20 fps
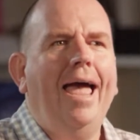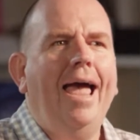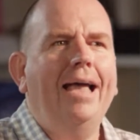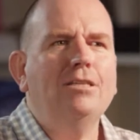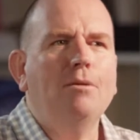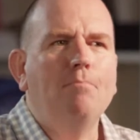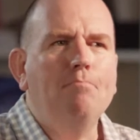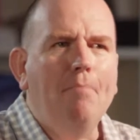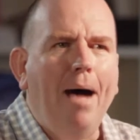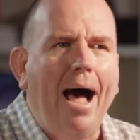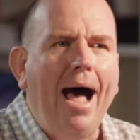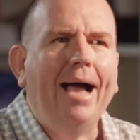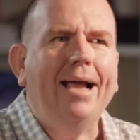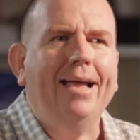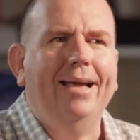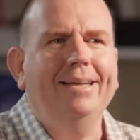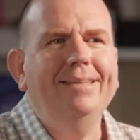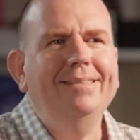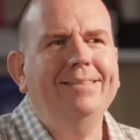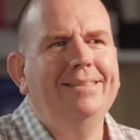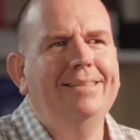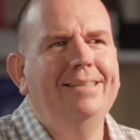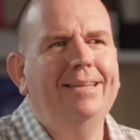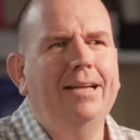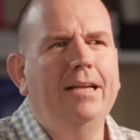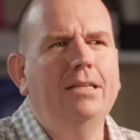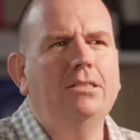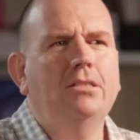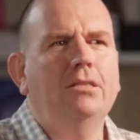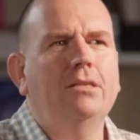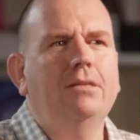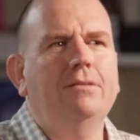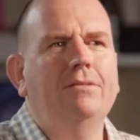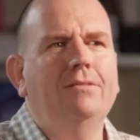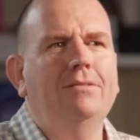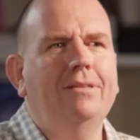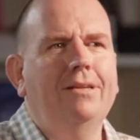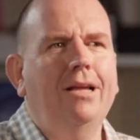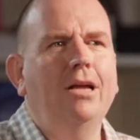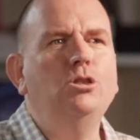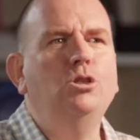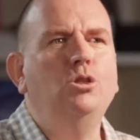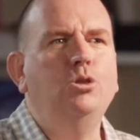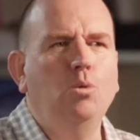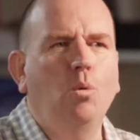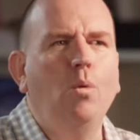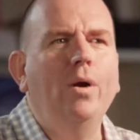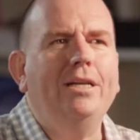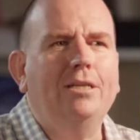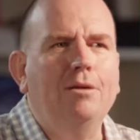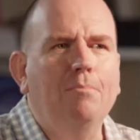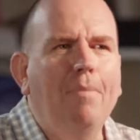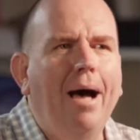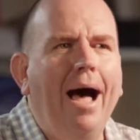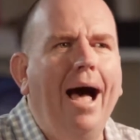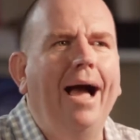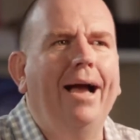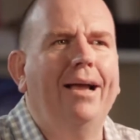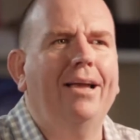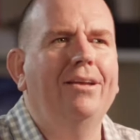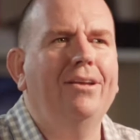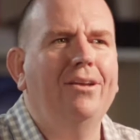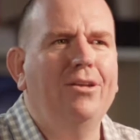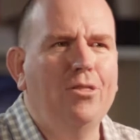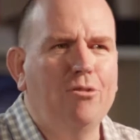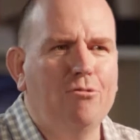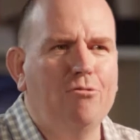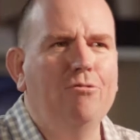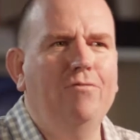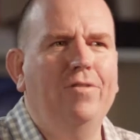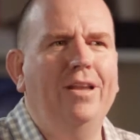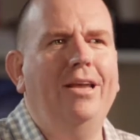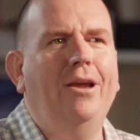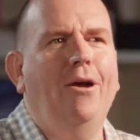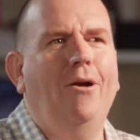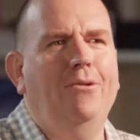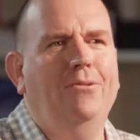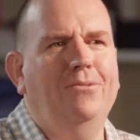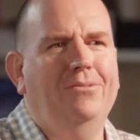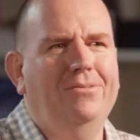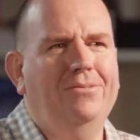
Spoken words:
As a marker, it's a joy to mark through video.